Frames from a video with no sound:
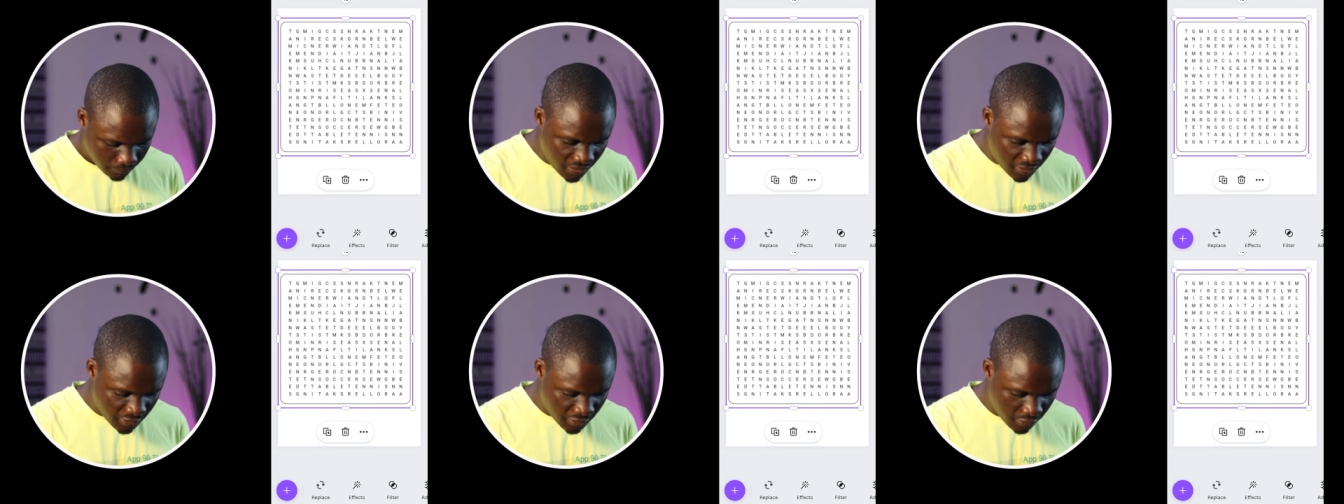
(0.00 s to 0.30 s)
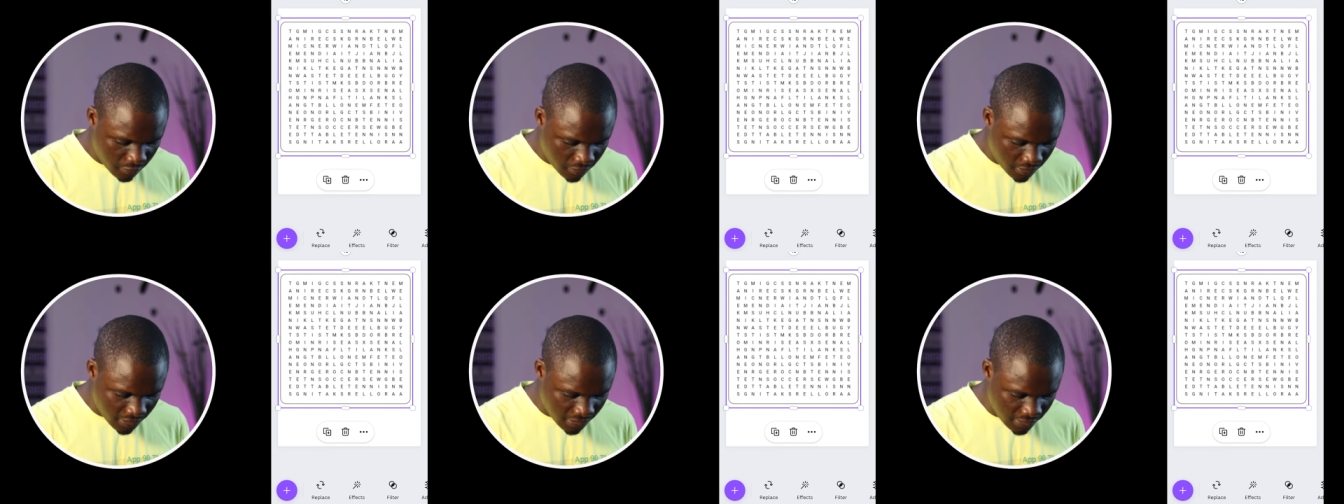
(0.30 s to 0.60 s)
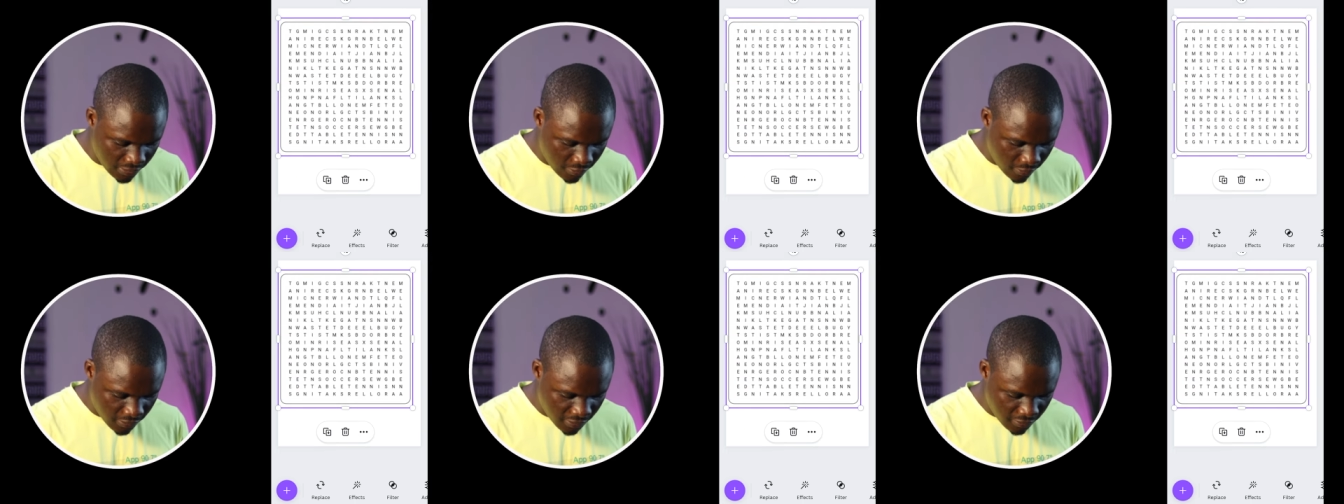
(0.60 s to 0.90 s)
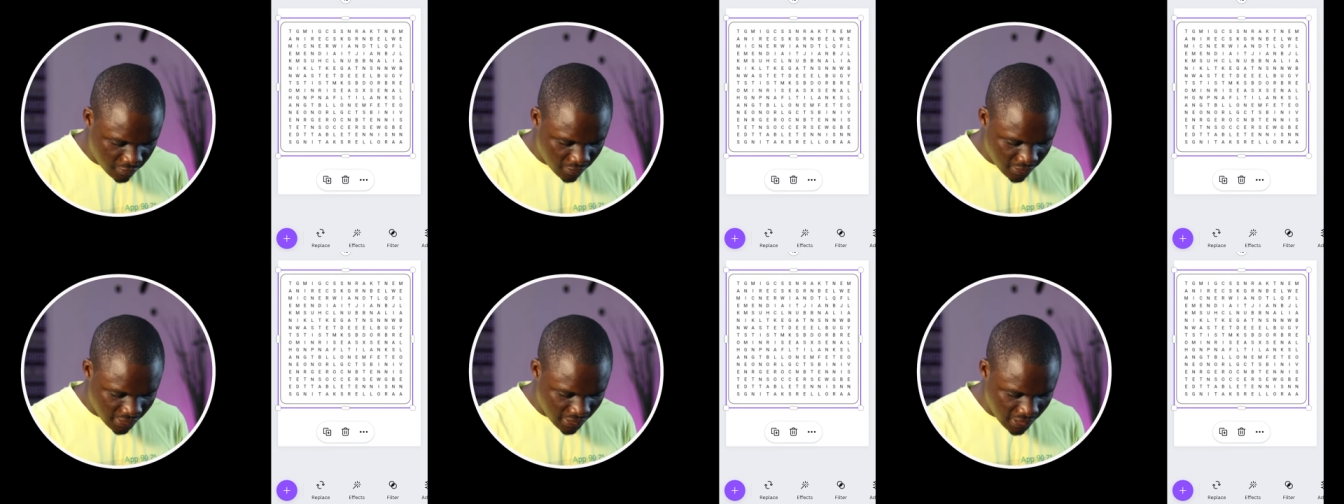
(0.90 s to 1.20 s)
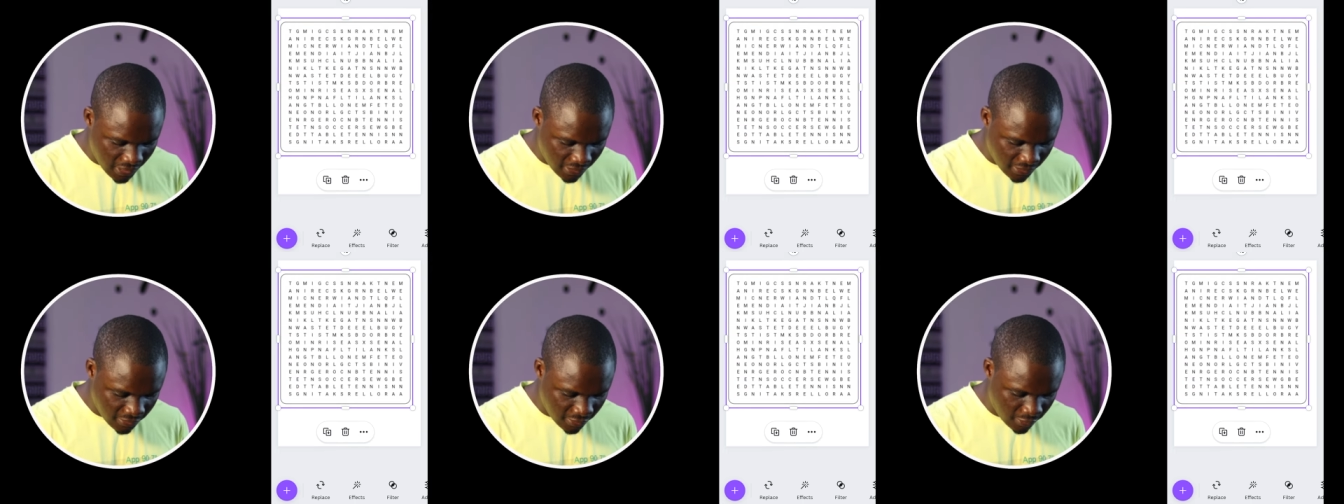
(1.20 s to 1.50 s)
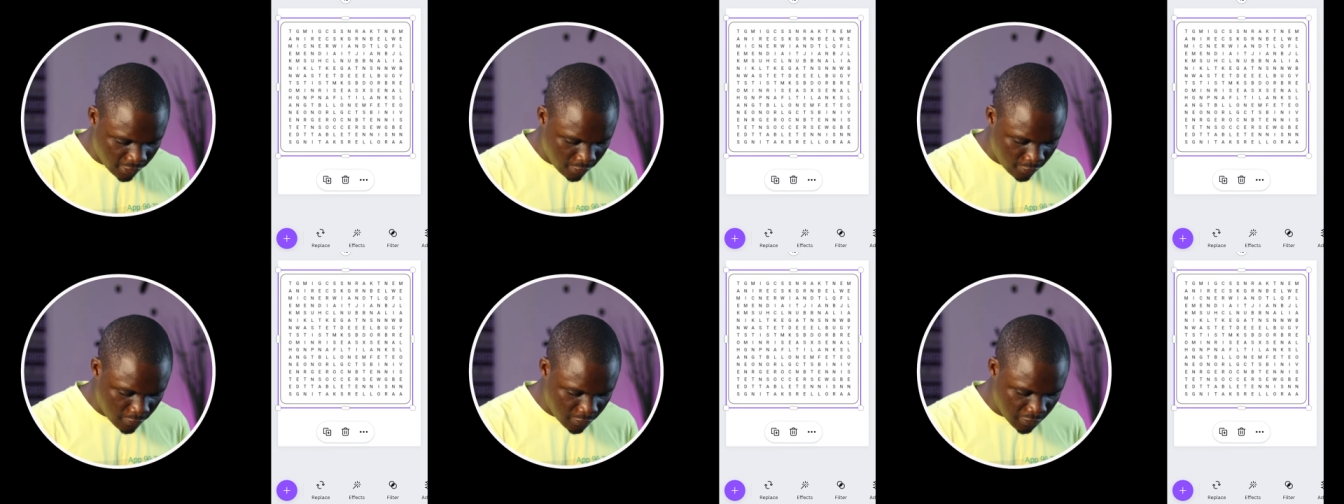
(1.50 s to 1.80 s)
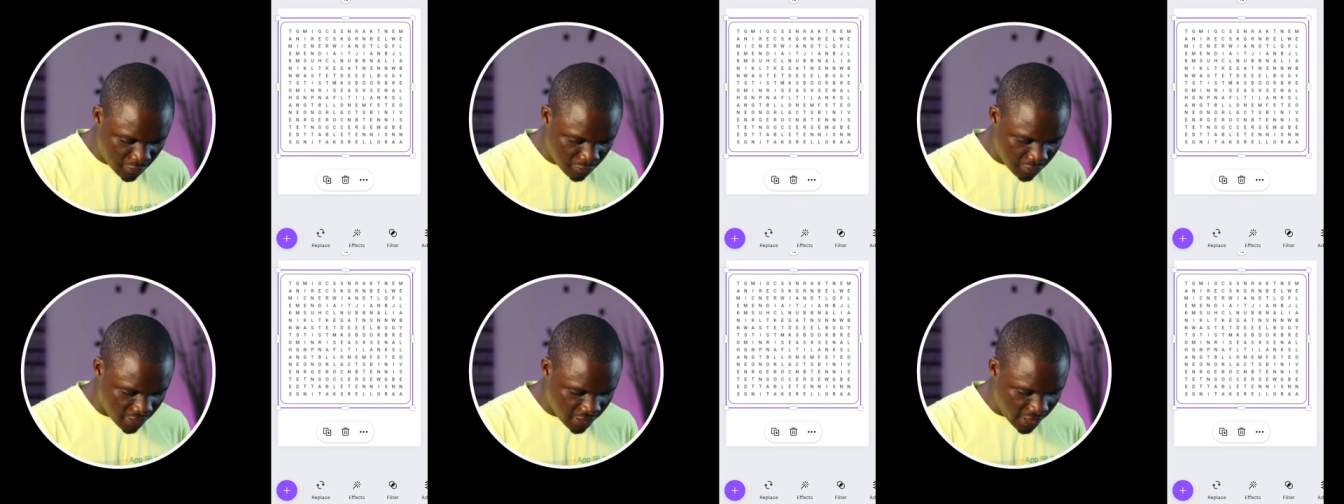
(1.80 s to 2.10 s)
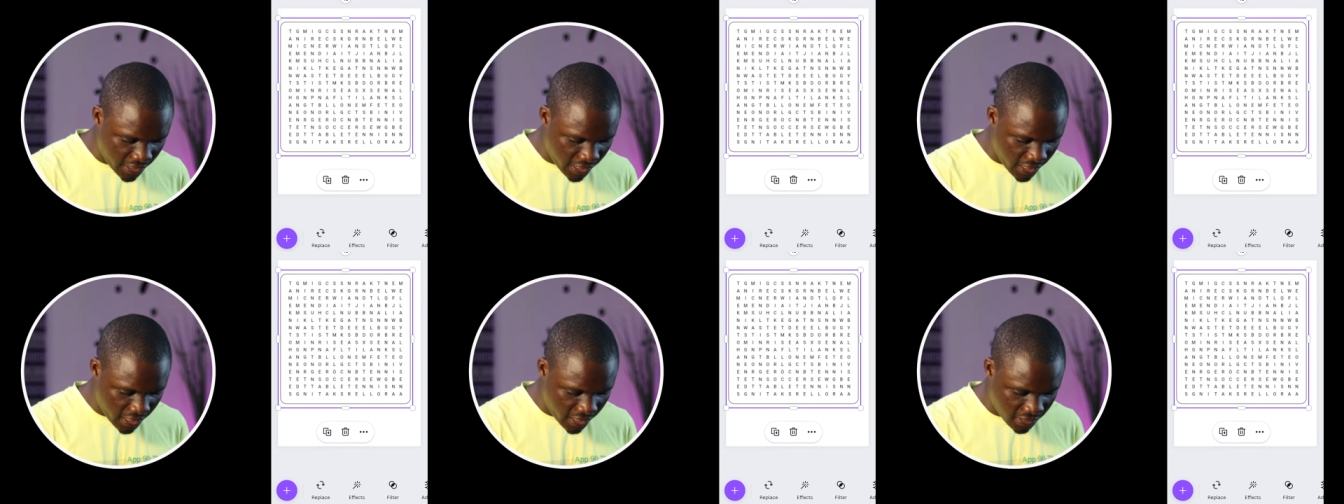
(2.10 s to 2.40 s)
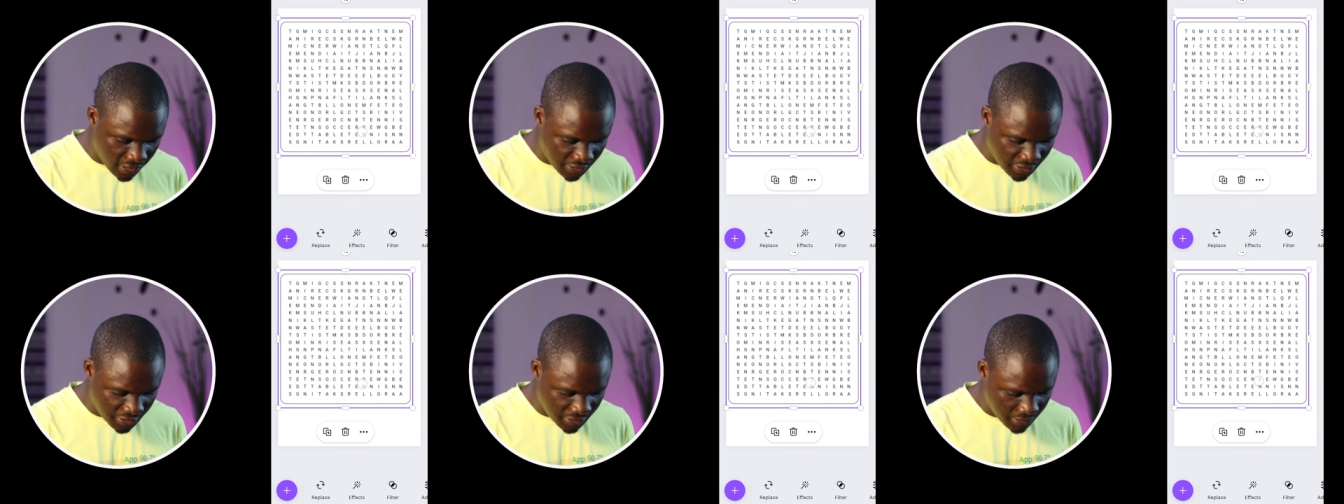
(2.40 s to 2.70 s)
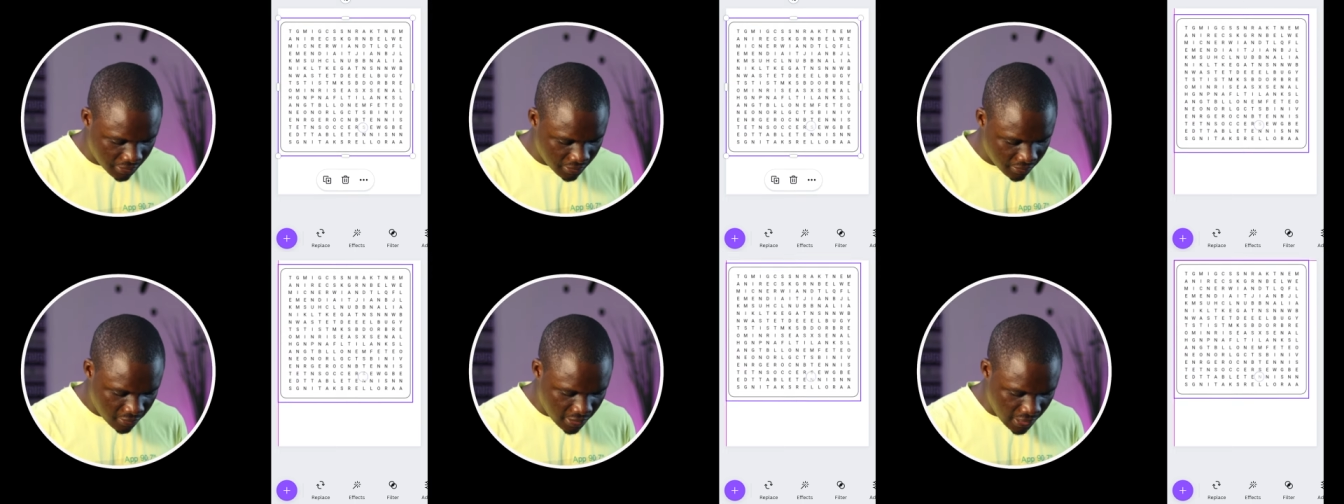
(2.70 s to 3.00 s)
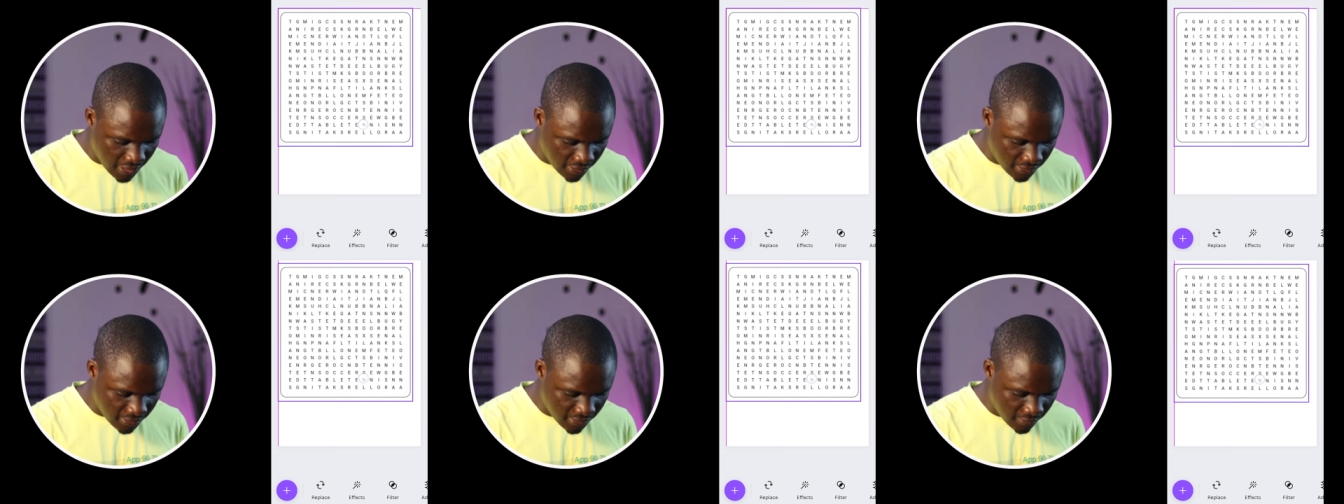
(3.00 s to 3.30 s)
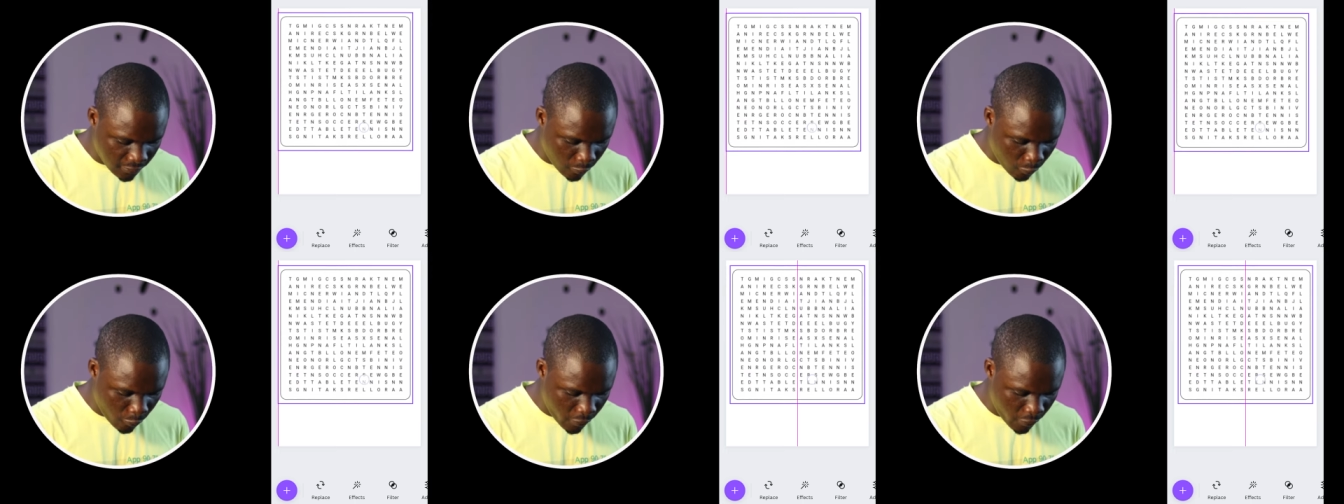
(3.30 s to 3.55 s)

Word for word: Make sure it does not get close to the edge so that